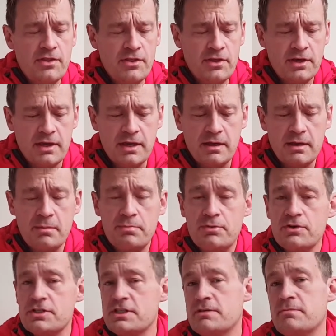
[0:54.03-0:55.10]
the
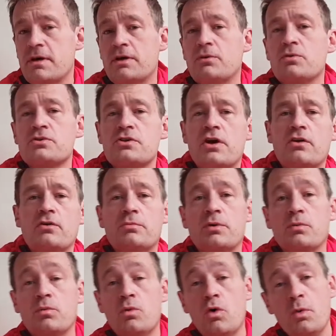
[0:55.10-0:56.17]
Prism, and also a little
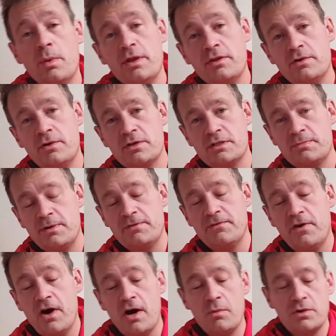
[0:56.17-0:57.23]
bit warmer. They do a
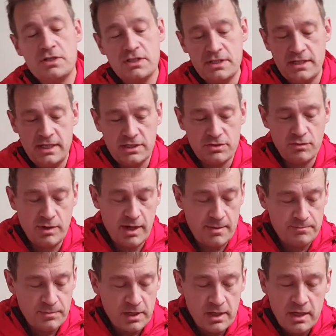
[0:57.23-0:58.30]
Spitfire, which is the next one
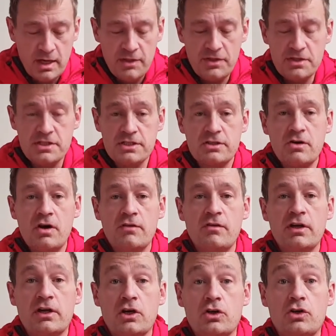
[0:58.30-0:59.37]
up. This is kind of
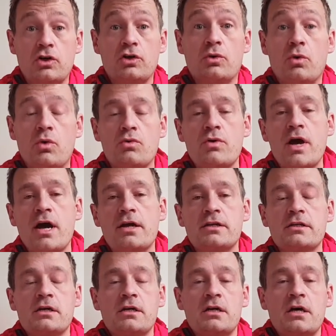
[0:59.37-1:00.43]
like a good
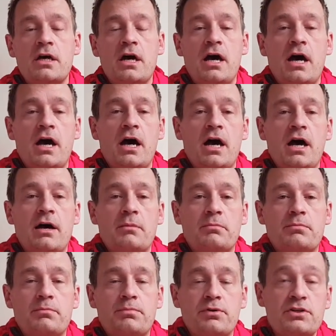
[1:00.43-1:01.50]
all-round
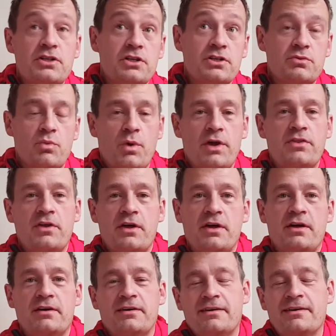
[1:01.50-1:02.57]
British
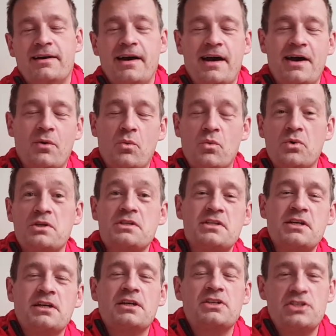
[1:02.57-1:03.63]
weather winter